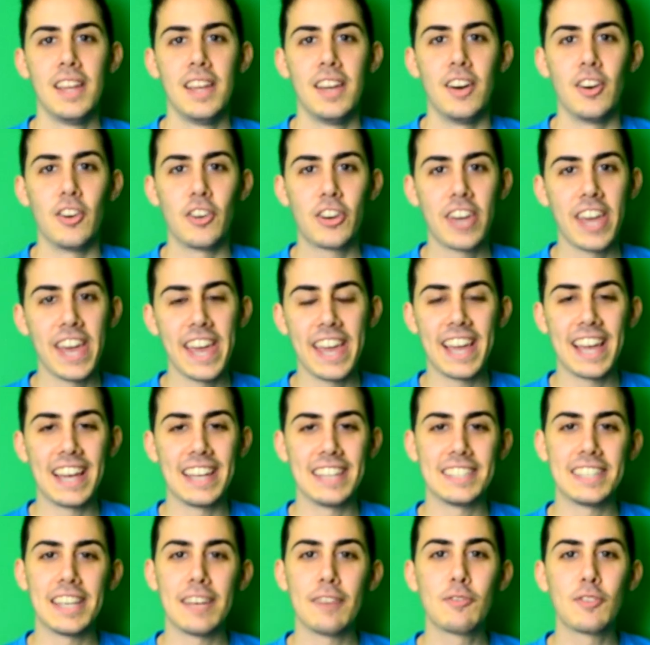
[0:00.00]
Okay
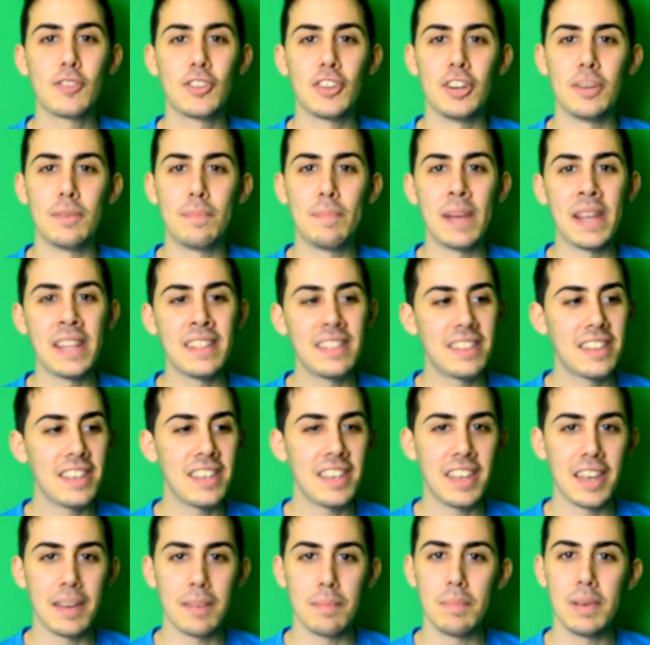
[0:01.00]
guys, after
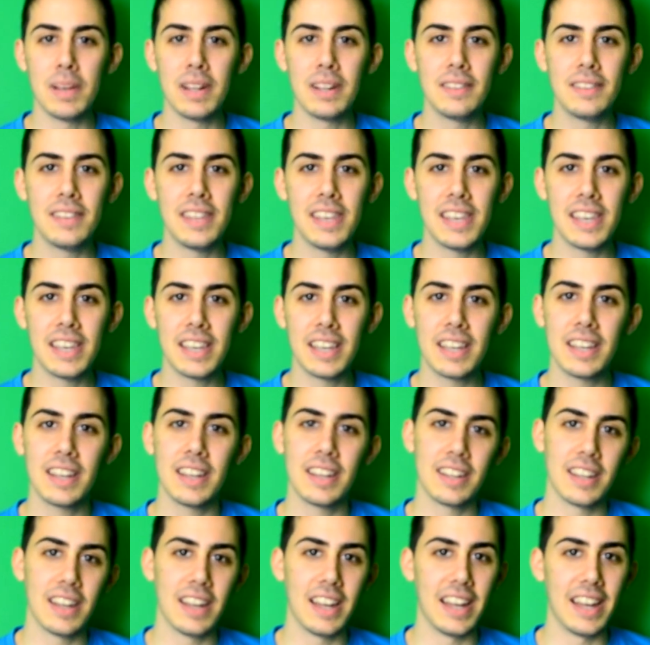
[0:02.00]
painting and building,
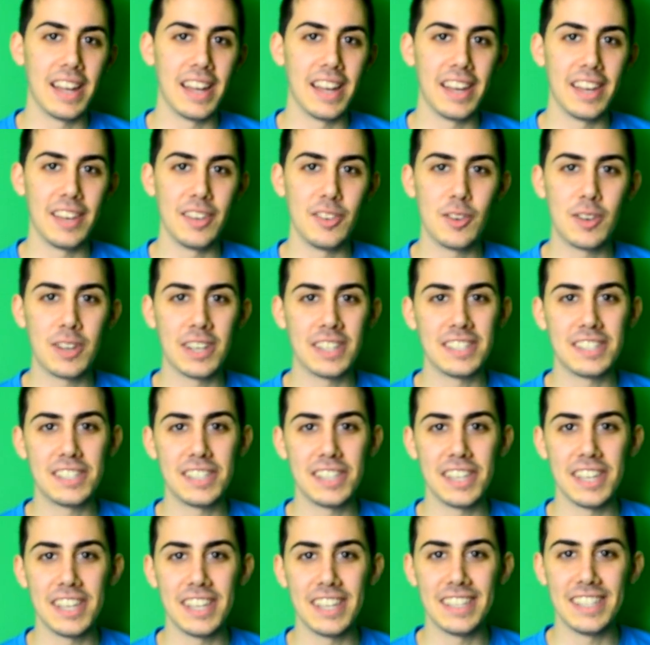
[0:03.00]
you can
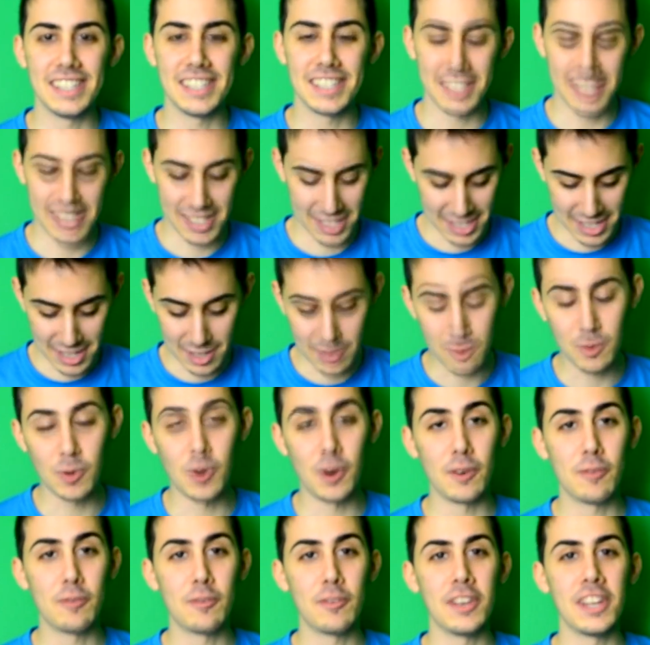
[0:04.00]
see this is the
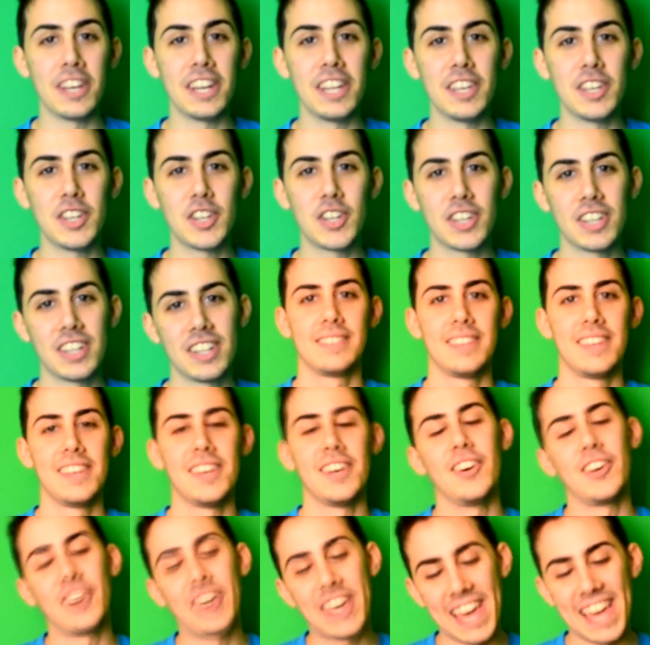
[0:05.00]
sword finish.
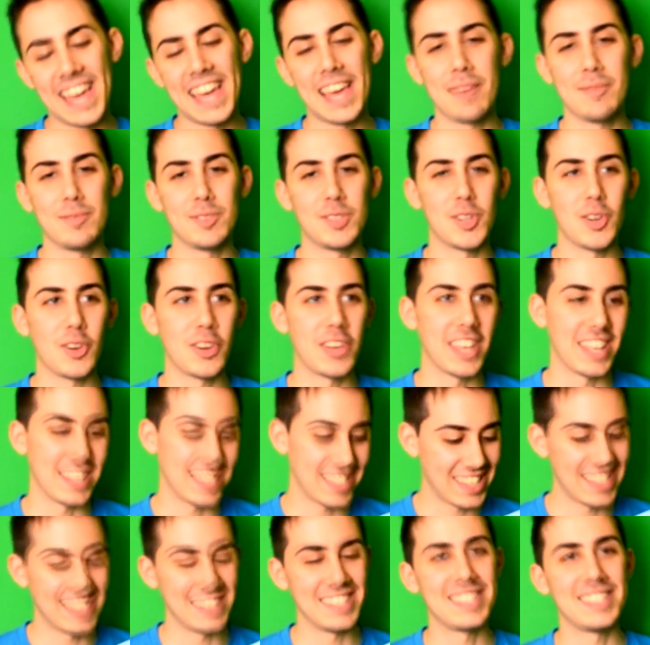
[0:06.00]
Okay, I'm
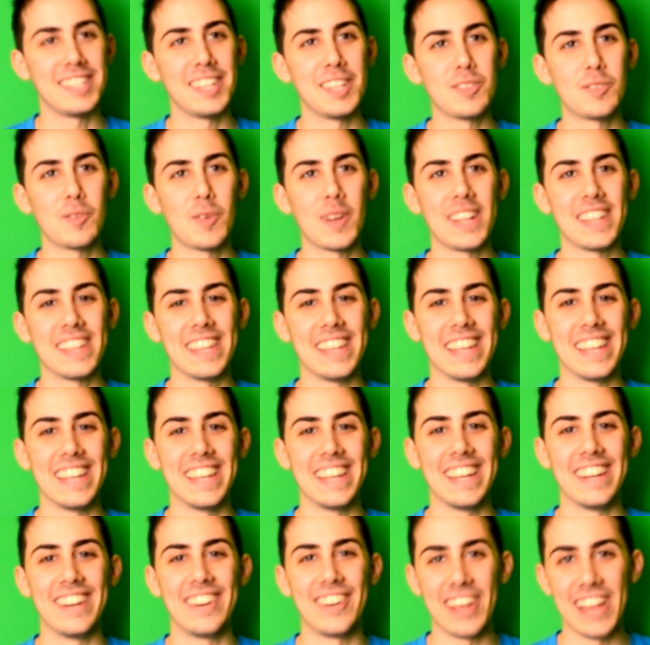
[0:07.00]
joking. Is this one
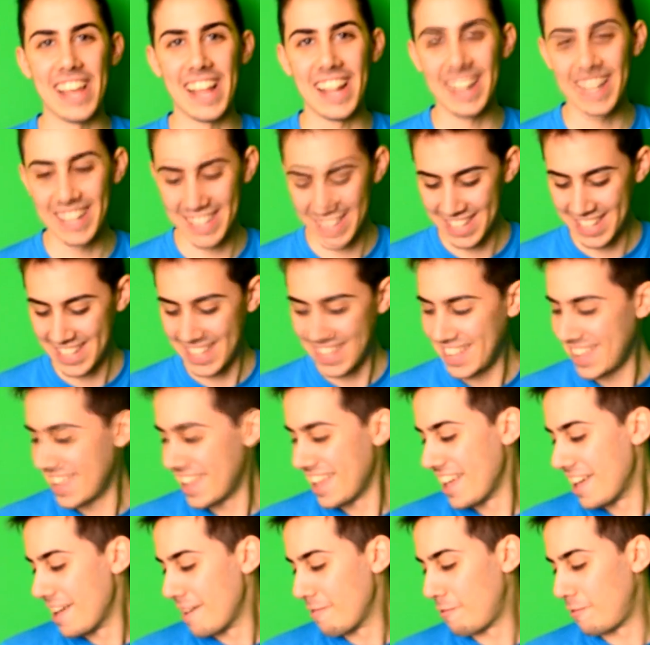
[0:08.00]
the real
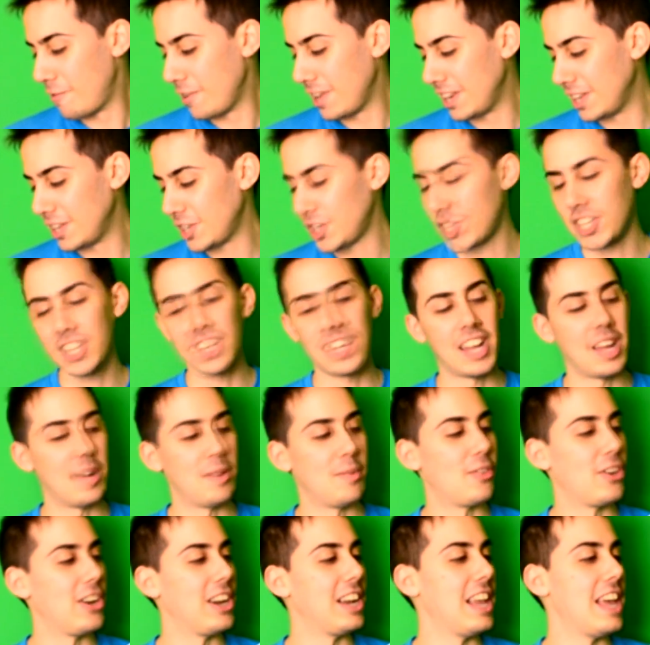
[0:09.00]
finish?
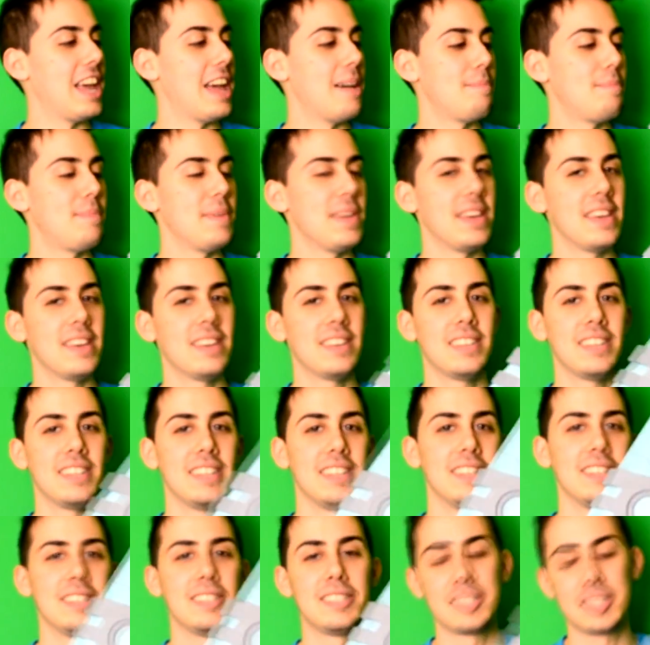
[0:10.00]
I'm really happy.
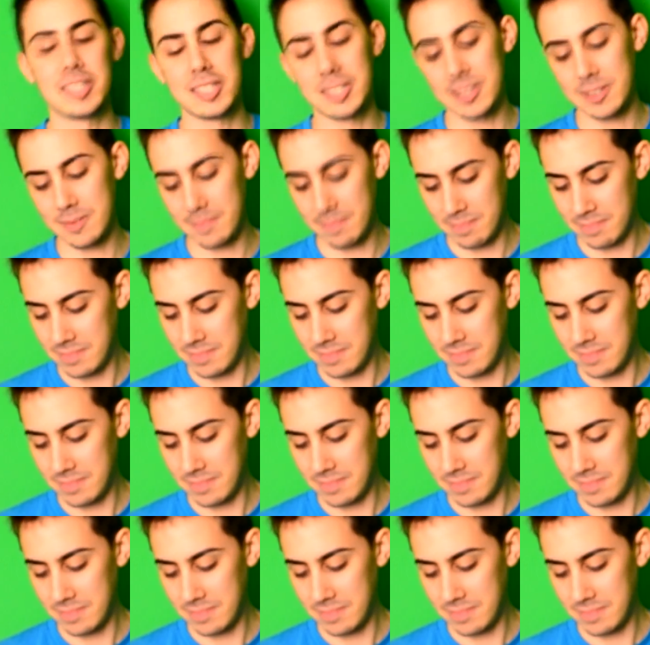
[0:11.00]
It's